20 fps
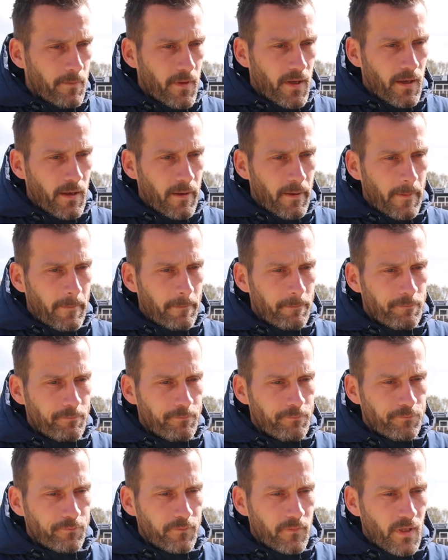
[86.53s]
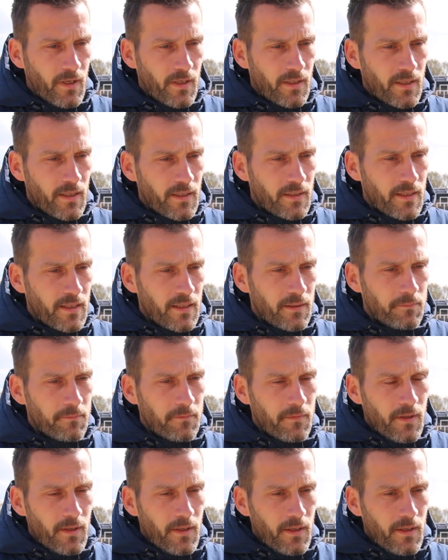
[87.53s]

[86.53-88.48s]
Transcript: and him.